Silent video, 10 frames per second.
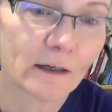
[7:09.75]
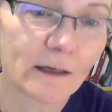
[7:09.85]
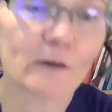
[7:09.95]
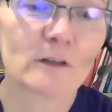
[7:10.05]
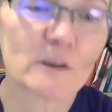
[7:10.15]

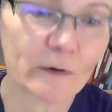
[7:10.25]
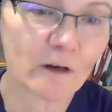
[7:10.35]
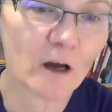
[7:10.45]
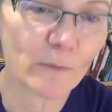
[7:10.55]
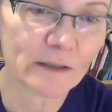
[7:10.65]
You know, it's about
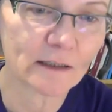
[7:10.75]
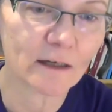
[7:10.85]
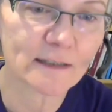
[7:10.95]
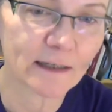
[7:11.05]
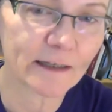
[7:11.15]
combating
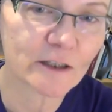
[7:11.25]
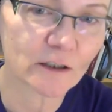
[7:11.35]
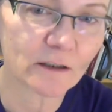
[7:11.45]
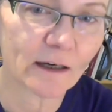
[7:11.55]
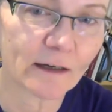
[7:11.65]

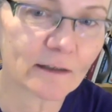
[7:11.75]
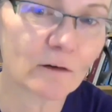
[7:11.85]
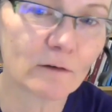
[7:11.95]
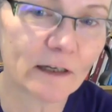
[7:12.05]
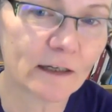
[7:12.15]
isolation and
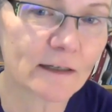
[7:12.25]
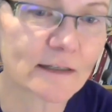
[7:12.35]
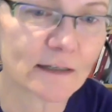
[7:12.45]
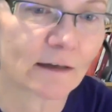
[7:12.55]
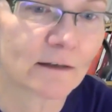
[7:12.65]

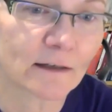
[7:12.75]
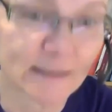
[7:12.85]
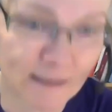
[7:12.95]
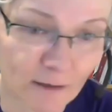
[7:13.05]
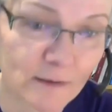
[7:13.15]
loneliness, and
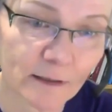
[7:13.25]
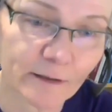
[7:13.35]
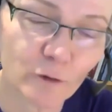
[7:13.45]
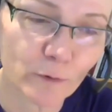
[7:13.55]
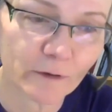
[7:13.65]
it sounds
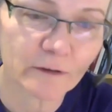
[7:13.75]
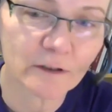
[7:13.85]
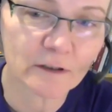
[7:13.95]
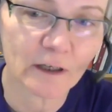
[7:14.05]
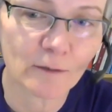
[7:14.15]
like your
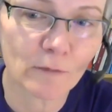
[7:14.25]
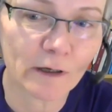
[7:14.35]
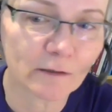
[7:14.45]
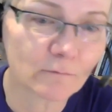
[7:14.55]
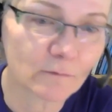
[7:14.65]
product
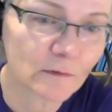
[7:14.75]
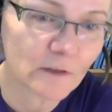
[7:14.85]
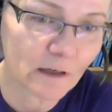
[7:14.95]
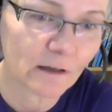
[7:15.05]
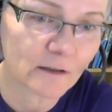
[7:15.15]
might
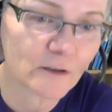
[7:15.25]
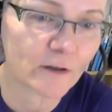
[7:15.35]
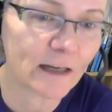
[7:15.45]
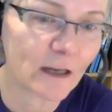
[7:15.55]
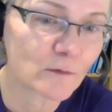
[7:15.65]

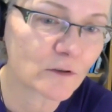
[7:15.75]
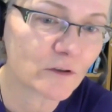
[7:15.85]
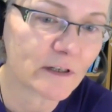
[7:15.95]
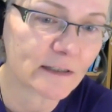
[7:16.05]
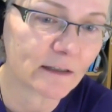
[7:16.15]
certainly help to
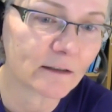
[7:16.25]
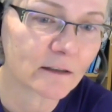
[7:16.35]
address that.